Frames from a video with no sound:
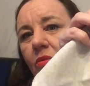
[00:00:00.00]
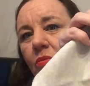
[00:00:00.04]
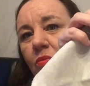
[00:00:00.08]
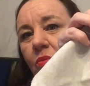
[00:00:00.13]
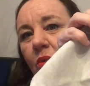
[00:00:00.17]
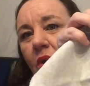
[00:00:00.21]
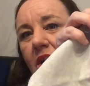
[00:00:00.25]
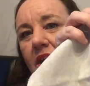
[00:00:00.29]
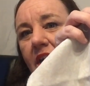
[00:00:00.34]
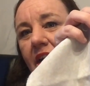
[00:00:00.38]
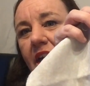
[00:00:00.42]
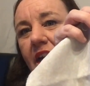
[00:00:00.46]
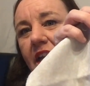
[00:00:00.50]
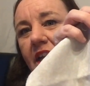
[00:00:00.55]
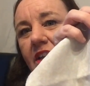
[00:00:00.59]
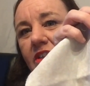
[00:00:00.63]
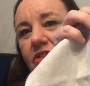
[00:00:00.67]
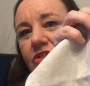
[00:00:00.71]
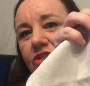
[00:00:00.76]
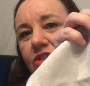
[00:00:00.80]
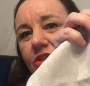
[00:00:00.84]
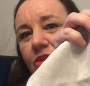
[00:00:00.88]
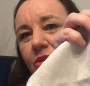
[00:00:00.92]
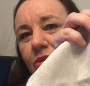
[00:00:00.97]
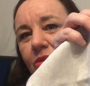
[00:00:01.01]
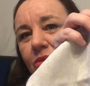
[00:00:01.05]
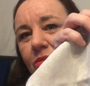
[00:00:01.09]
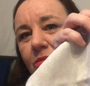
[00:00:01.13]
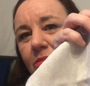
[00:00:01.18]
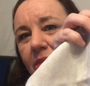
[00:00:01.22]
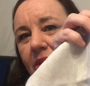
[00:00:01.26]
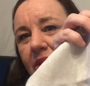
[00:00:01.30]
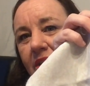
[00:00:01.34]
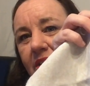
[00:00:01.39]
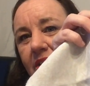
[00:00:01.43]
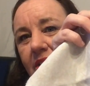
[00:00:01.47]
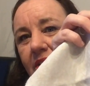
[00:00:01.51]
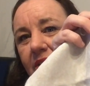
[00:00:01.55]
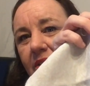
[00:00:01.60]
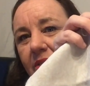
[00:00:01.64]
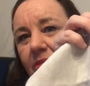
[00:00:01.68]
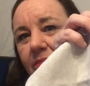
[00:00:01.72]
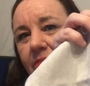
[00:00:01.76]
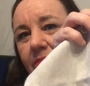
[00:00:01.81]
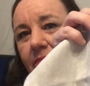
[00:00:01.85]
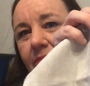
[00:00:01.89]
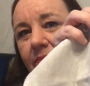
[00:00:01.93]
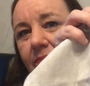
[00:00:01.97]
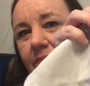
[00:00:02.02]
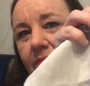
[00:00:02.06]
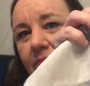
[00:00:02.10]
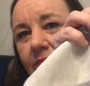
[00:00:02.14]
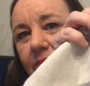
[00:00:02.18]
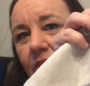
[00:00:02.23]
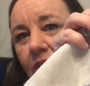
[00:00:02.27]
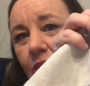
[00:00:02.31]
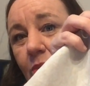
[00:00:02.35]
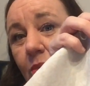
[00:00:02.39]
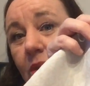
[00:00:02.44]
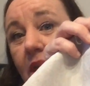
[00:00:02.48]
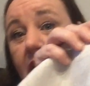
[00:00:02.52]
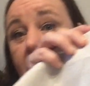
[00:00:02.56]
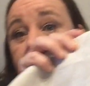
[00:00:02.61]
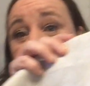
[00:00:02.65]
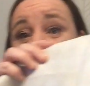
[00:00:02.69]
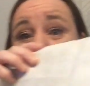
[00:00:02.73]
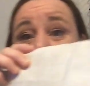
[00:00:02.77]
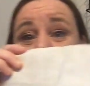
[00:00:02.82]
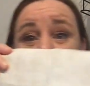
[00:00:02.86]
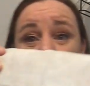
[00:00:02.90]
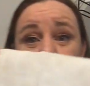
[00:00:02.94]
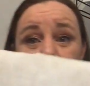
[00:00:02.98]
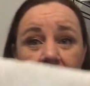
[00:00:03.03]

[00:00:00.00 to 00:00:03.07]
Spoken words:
wanted it to, but you will have to do